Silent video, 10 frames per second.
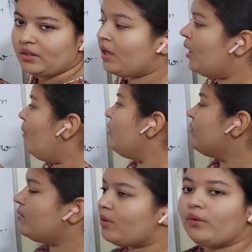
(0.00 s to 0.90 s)
Okay, so what's
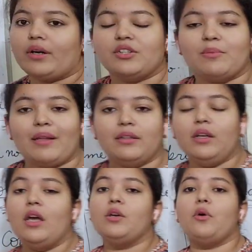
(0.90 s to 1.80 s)
contradiction method?
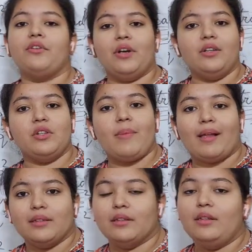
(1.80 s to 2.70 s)
Contradiction
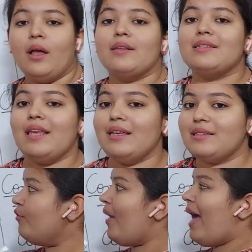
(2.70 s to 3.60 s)
method says
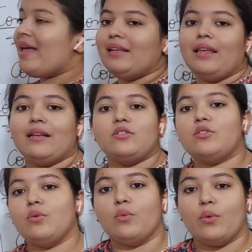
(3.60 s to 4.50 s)
that if anything
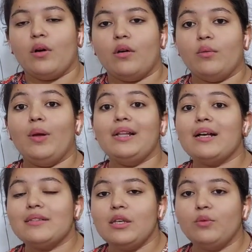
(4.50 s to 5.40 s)
is true,
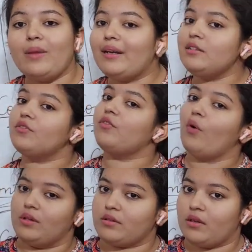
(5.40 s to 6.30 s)
we'll assume that it's
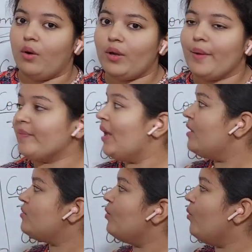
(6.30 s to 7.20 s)
false. Okay,
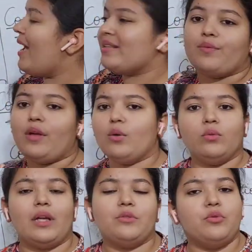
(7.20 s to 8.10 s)
so as we
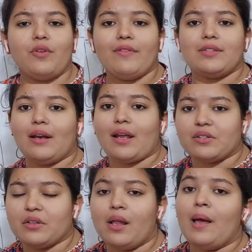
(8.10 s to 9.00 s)
know that root 5 is
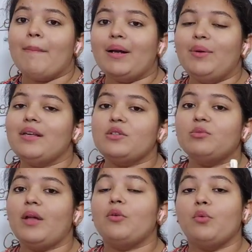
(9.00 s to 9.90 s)
irrational, but we'll
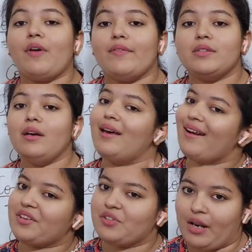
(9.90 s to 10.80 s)
assume that root 5 is a
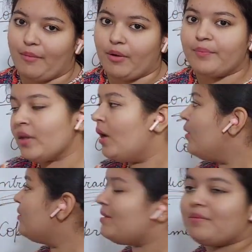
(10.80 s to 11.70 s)
rational number.
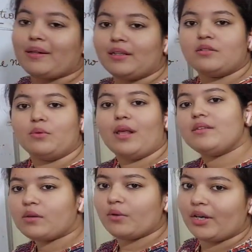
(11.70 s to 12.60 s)
This method is known
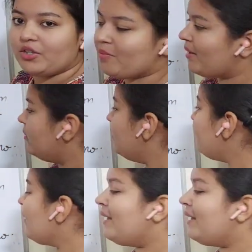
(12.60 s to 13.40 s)
as contradiction method.